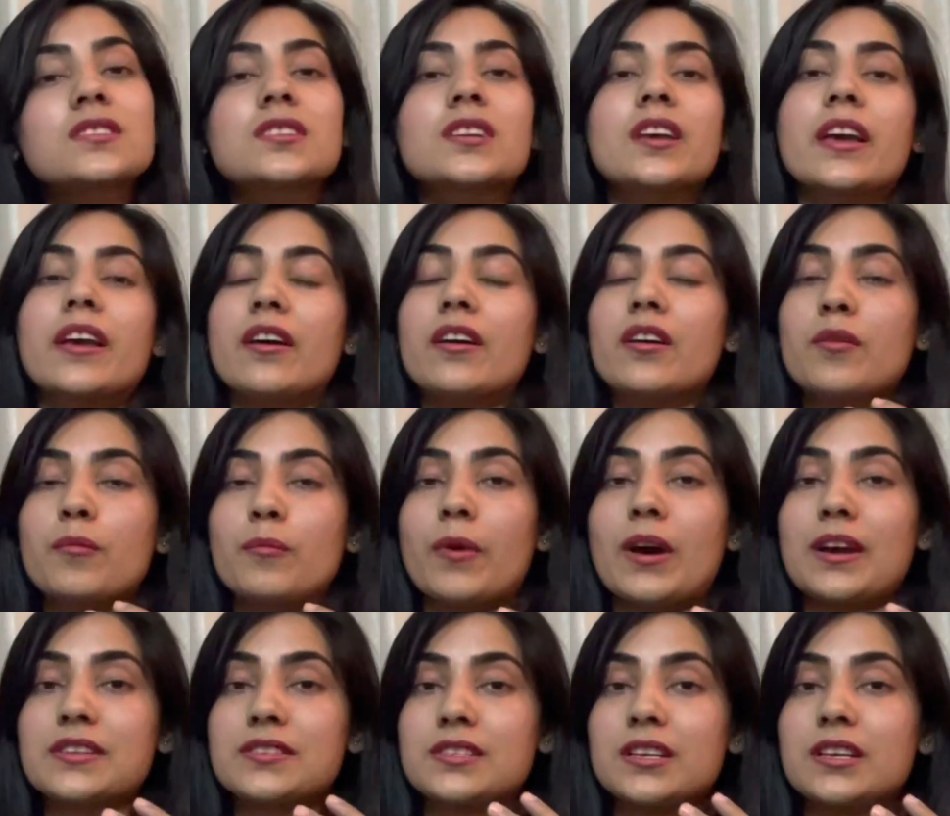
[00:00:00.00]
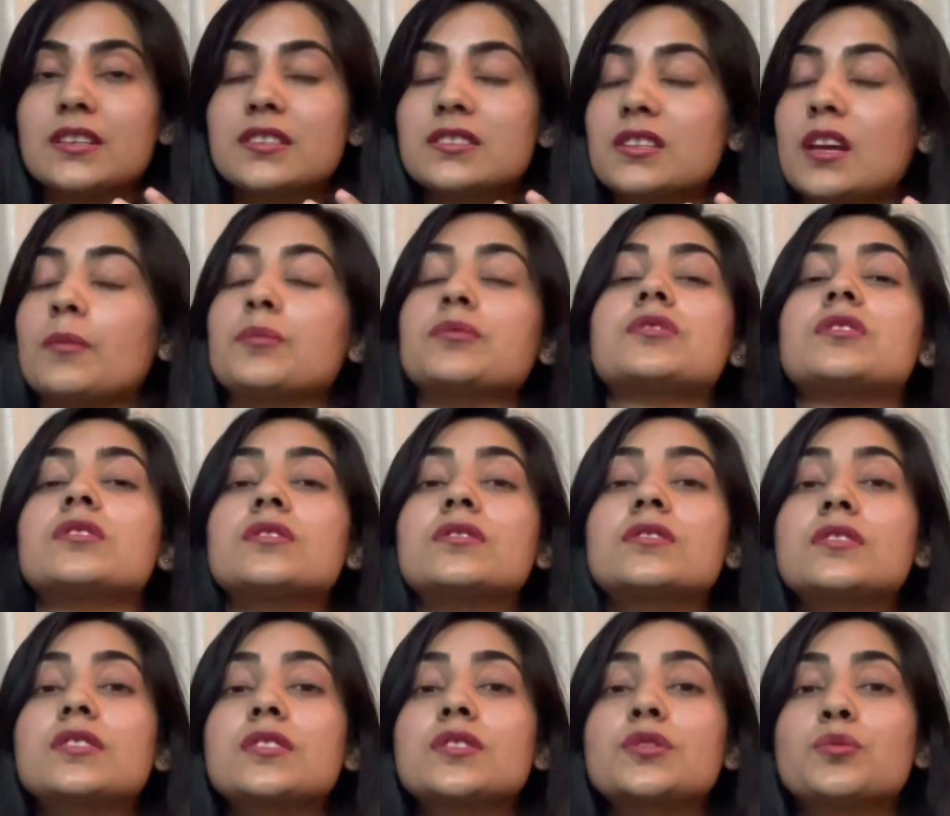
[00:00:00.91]
Here by saying
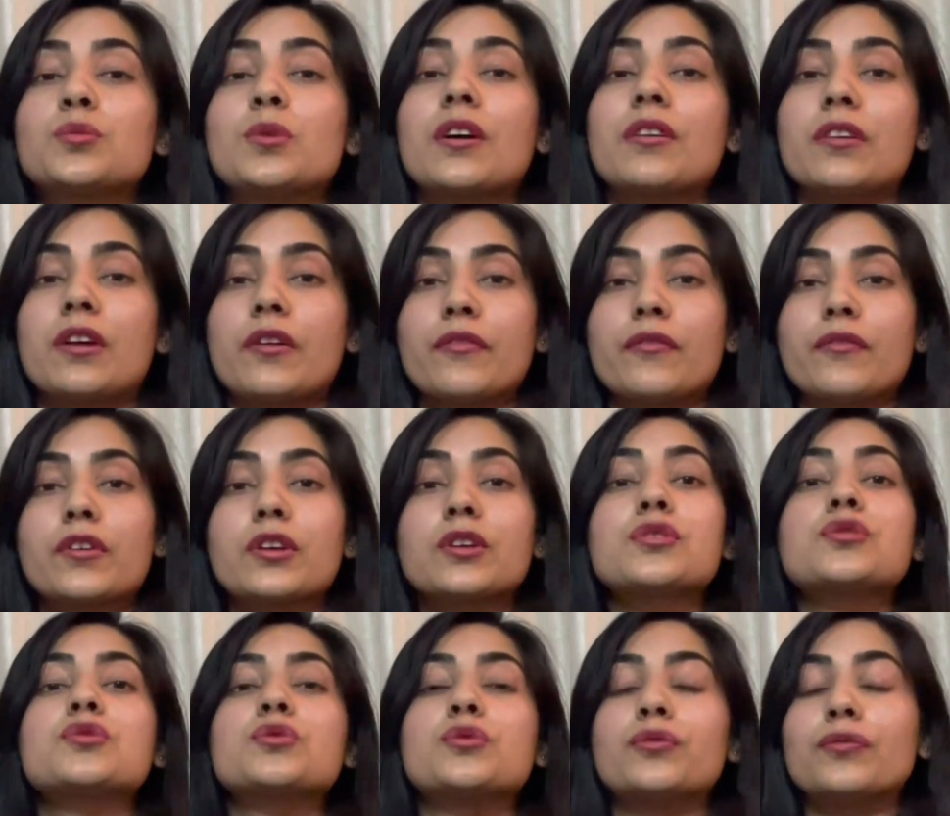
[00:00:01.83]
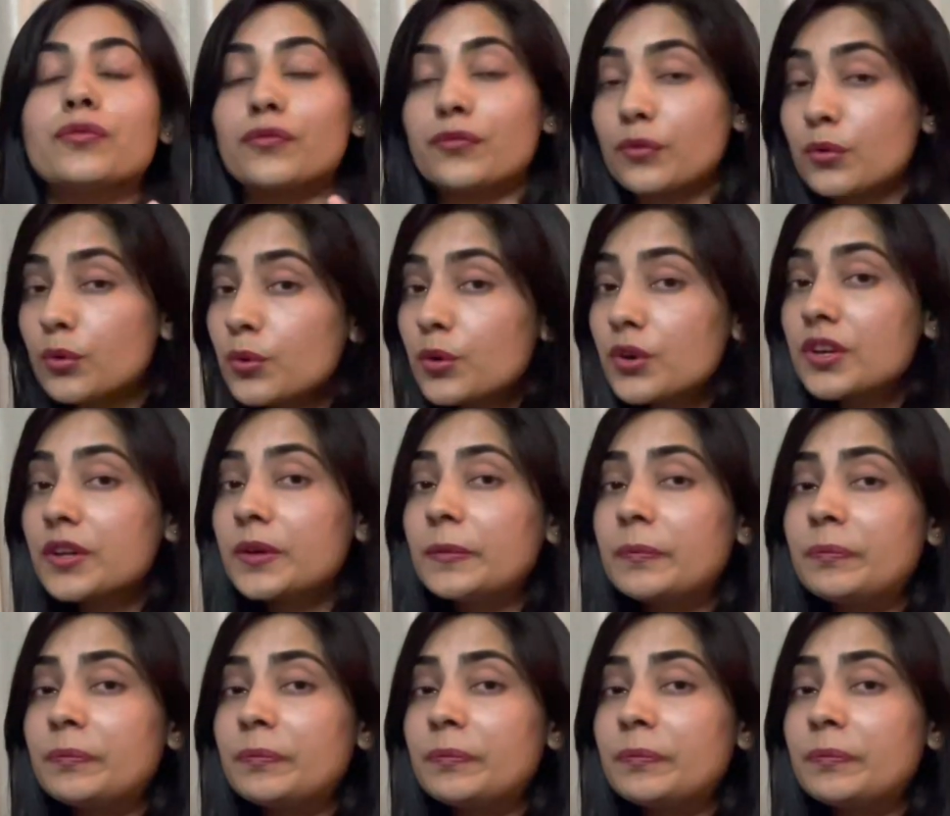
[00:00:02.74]
substances, we are referring to food